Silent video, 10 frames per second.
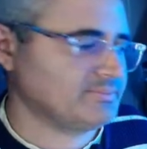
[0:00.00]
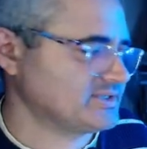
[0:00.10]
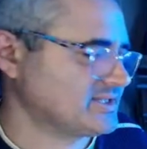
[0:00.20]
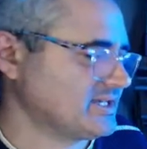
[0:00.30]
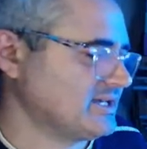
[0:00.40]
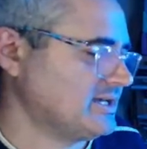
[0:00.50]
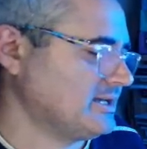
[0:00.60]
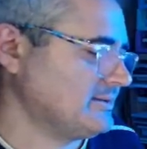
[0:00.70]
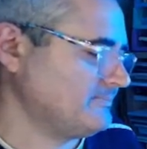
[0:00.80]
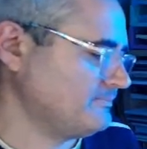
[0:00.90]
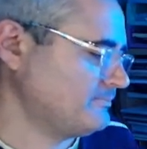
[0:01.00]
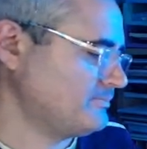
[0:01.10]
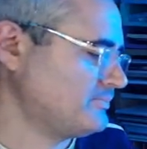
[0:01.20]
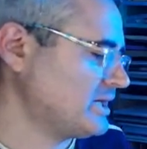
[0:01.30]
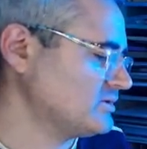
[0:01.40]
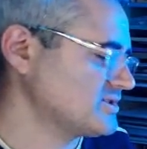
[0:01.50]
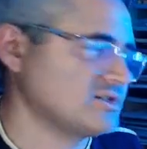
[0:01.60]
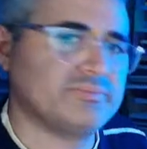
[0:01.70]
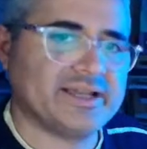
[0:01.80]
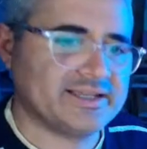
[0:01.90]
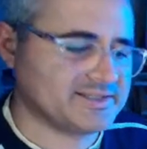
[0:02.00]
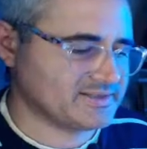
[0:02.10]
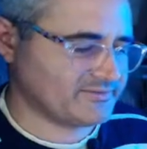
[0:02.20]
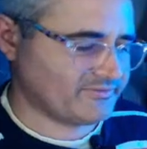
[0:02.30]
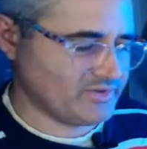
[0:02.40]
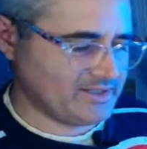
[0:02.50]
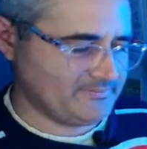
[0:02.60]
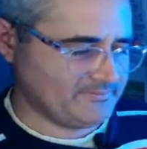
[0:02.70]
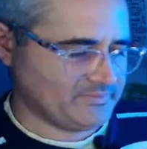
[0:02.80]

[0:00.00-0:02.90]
It's a browser based, it's free,